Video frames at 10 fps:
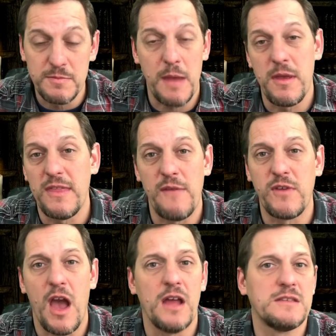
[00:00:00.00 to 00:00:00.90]
Maybe you've
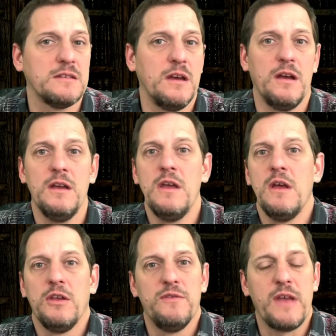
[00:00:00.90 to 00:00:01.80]
got
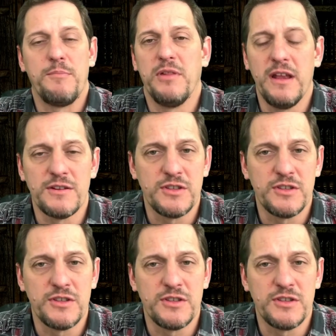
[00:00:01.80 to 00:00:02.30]
players